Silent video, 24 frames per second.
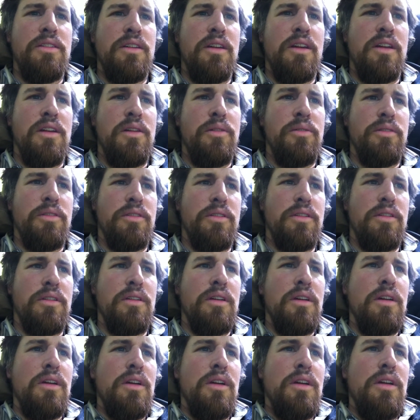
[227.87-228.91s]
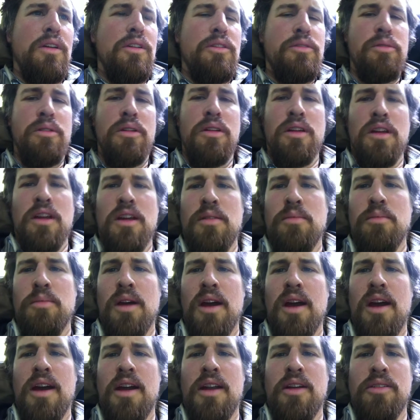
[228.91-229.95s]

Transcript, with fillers: and it was it's really getting bad.